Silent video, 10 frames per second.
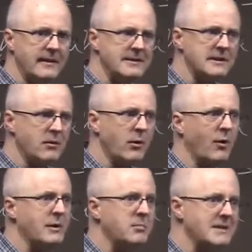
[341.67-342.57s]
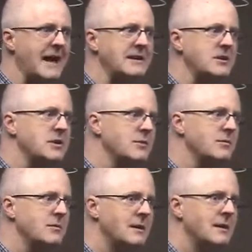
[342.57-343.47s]
things here, we're only pretending to.
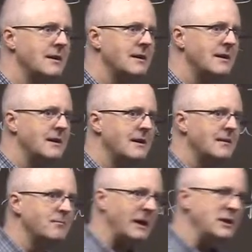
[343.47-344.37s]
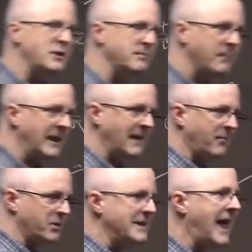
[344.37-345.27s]
But you can make
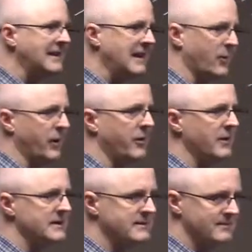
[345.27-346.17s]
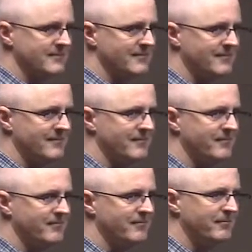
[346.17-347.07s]
that pretending rigorous
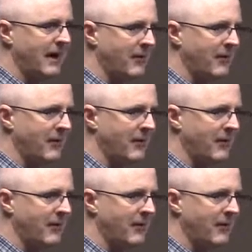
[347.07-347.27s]
by